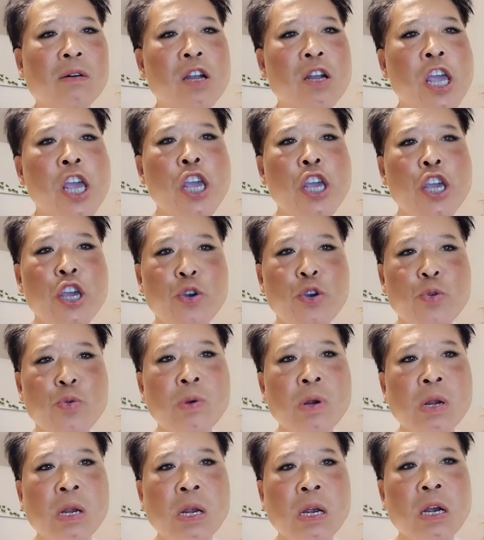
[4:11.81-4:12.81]
Hue.
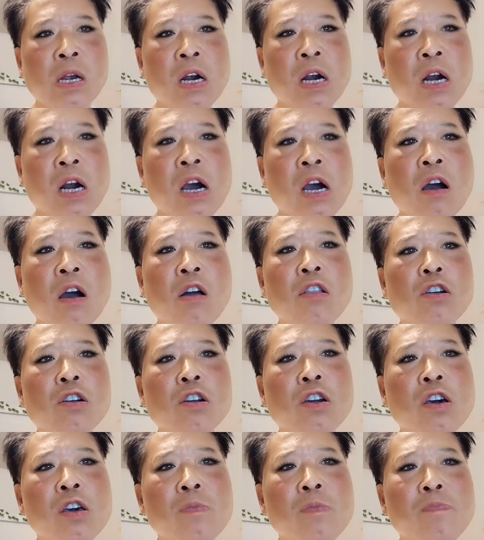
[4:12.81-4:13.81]
Color
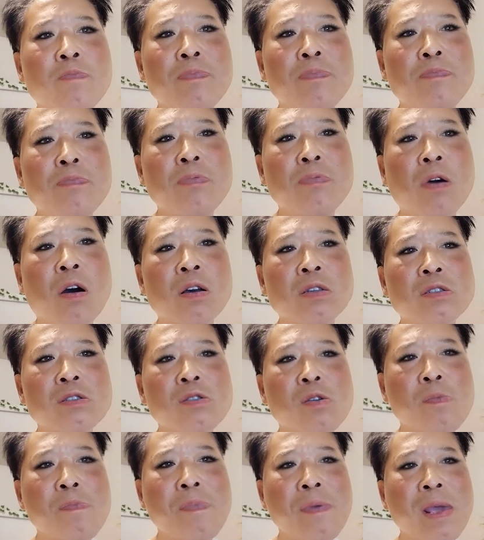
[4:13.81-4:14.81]
could also
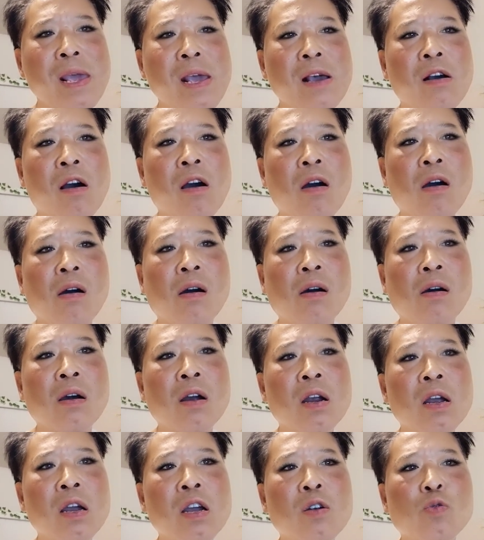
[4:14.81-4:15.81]
be called
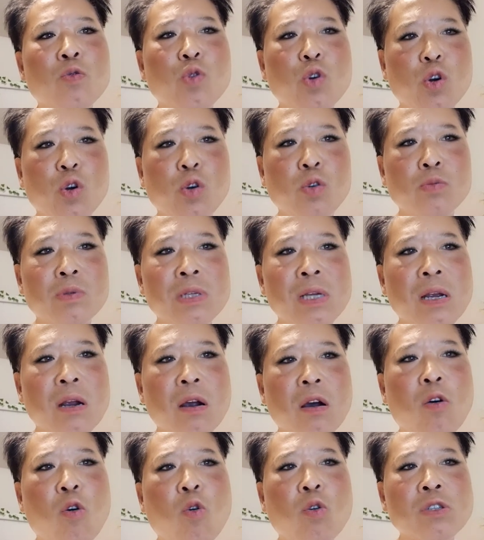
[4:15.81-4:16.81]
root
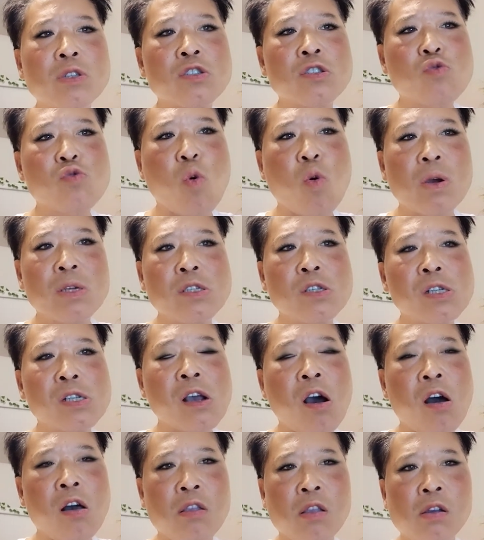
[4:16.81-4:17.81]
or source
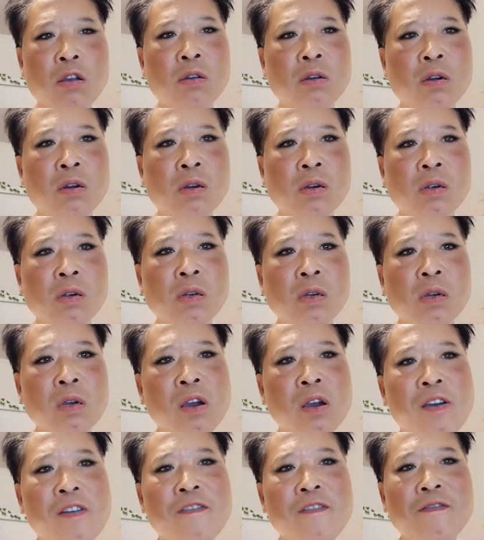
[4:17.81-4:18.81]
color.
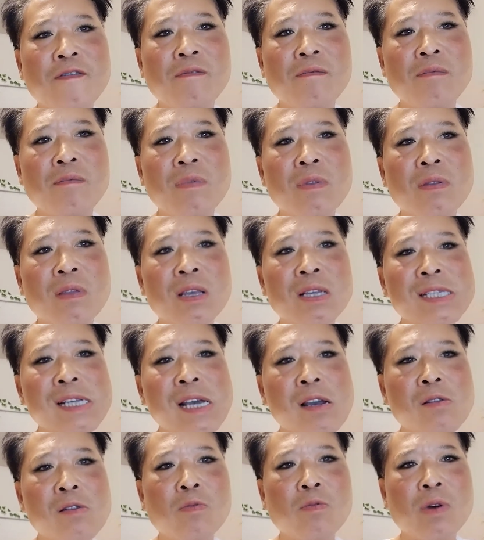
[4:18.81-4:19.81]
The
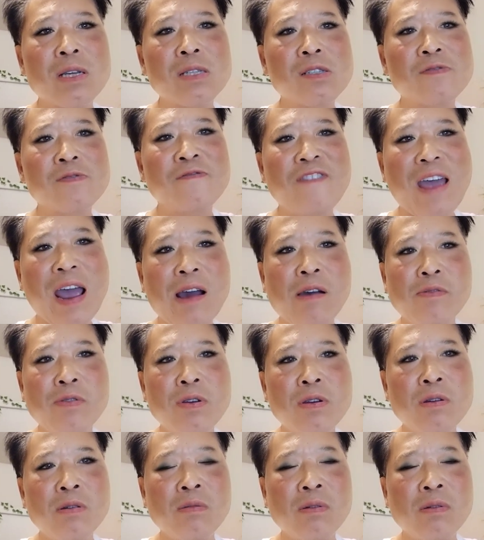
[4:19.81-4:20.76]
second one is value.